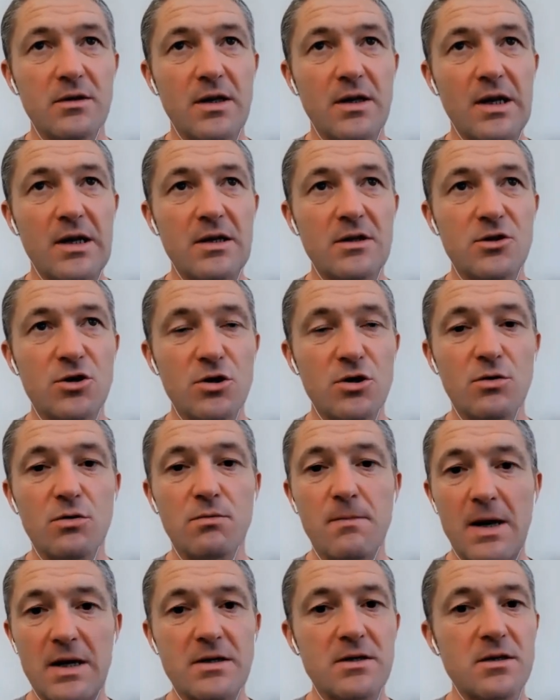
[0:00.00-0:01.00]
they do
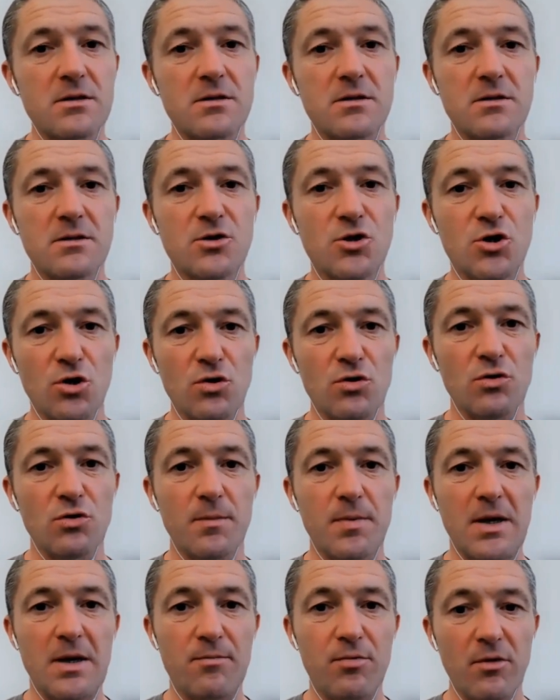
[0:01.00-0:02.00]
matters to
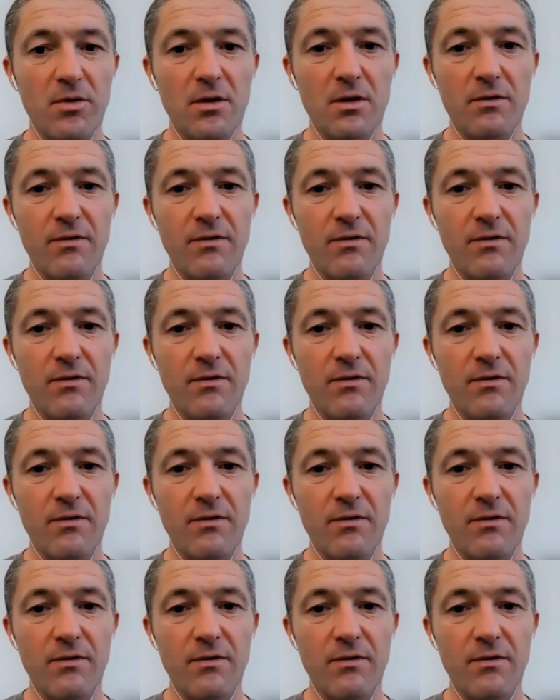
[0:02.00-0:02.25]
the people right.